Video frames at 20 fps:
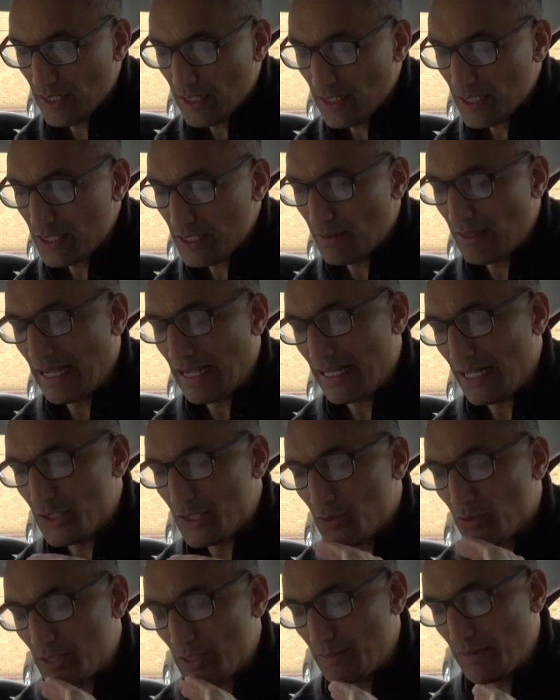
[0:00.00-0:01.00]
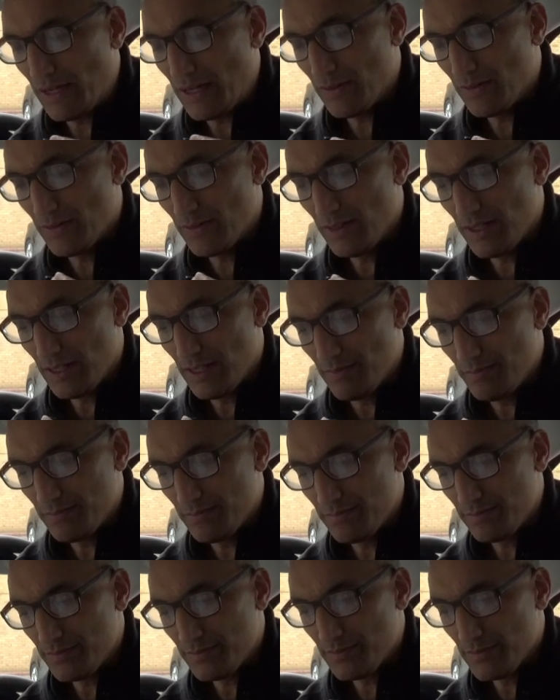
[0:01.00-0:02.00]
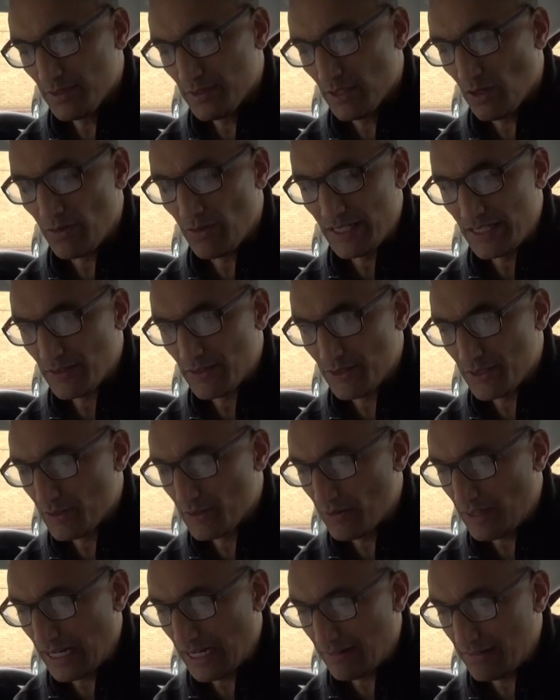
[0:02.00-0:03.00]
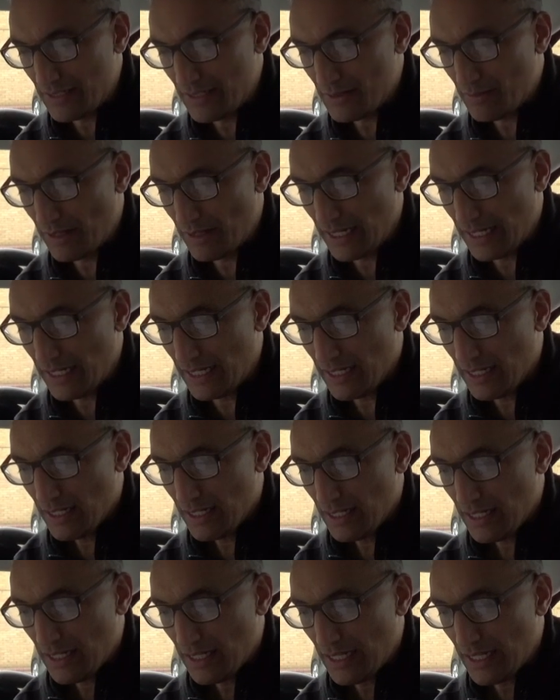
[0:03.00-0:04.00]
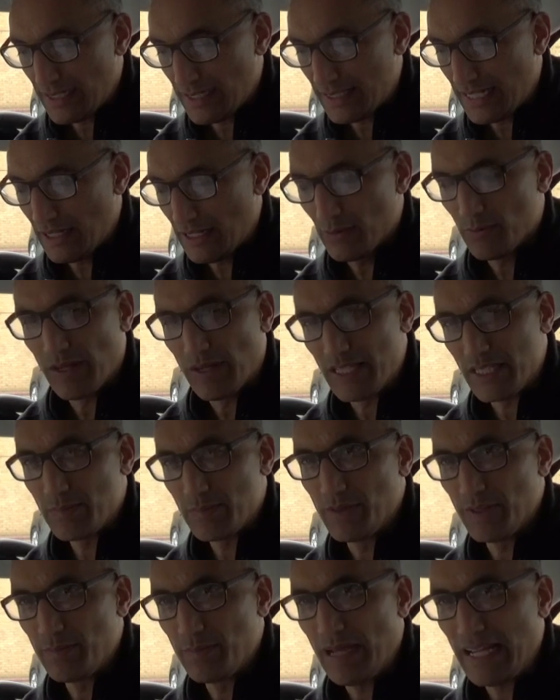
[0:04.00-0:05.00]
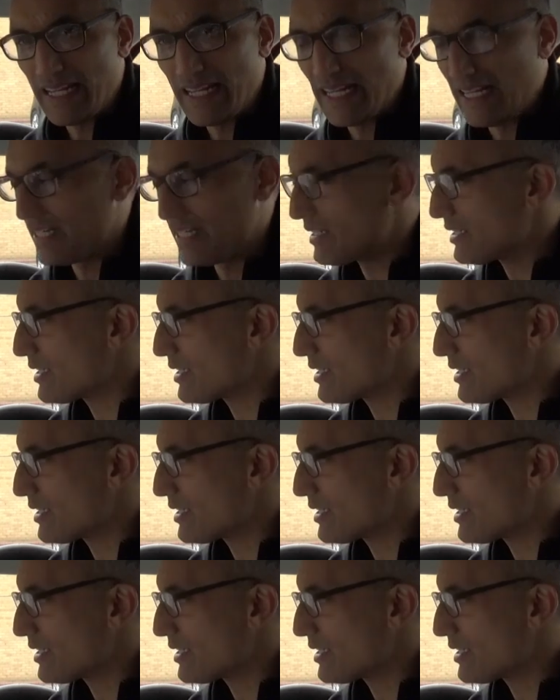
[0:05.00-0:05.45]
So I talked about lorries on the dual carriageway and how and when to move back in.